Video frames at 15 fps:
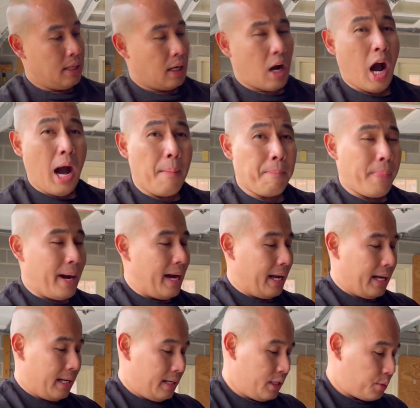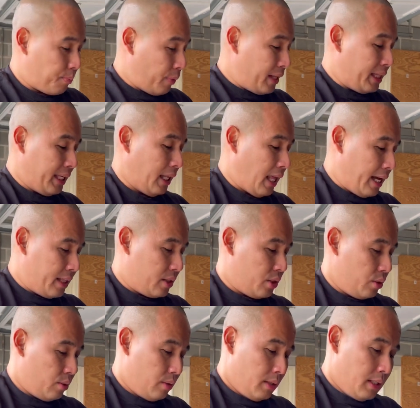compact and it's pretty light
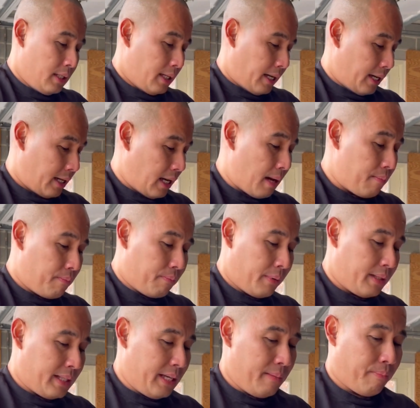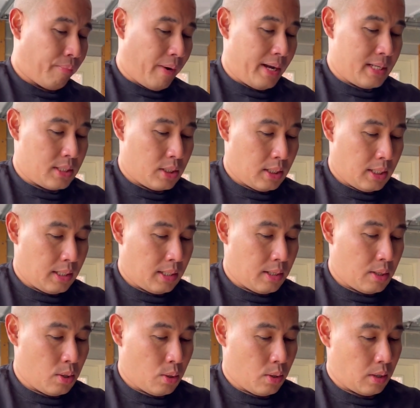too and I'm pretty impressed uh,
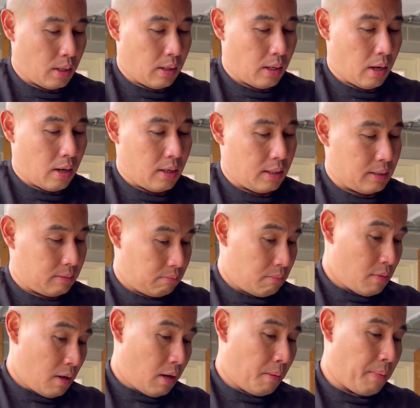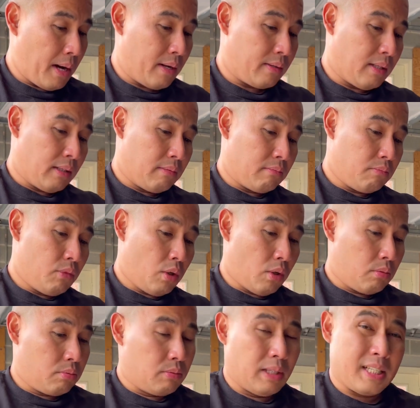about you
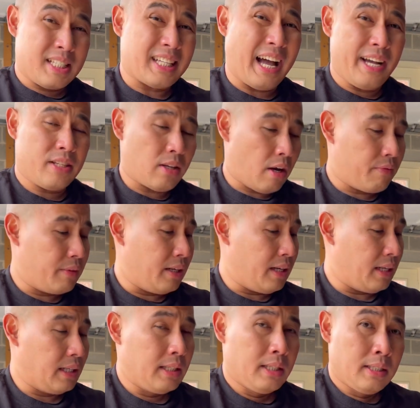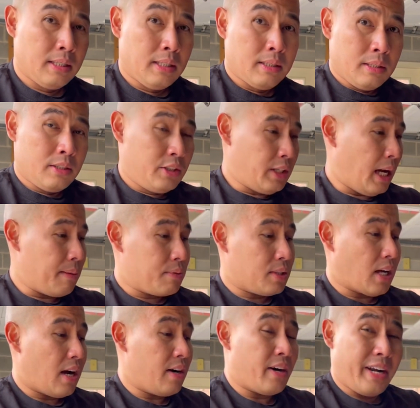know the size of the jump
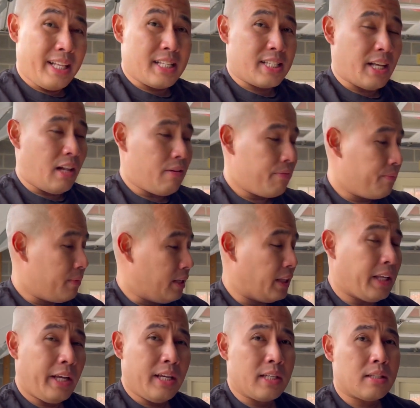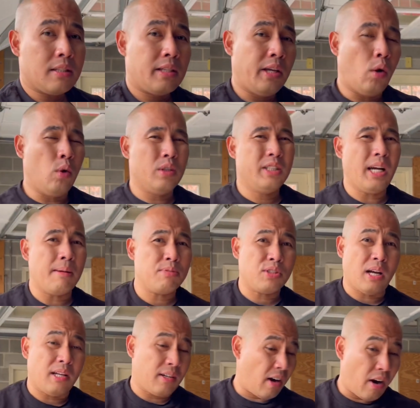starter itself the thing is the old jump
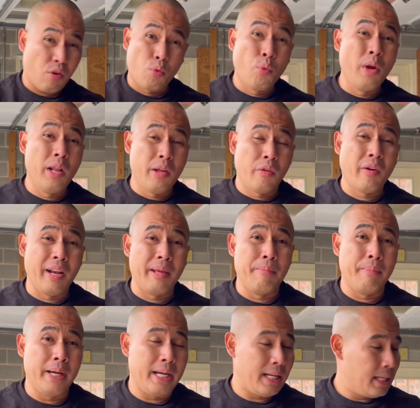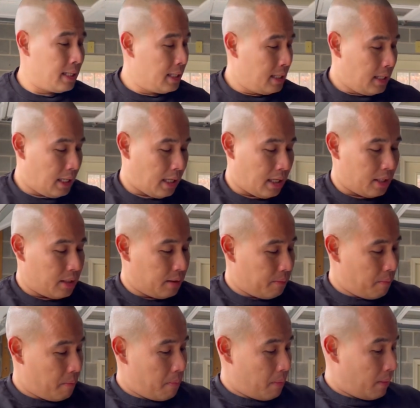starter are really really big uh,
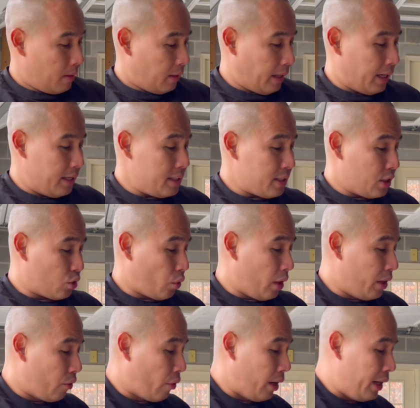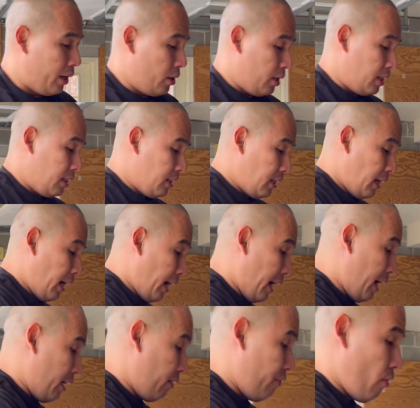and this is really really good
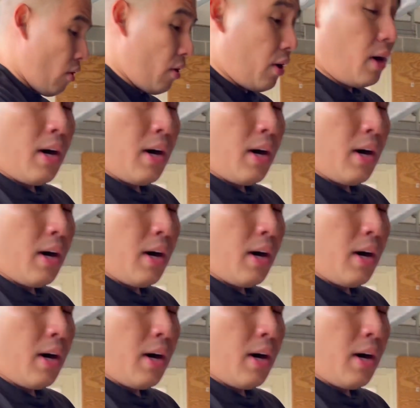and for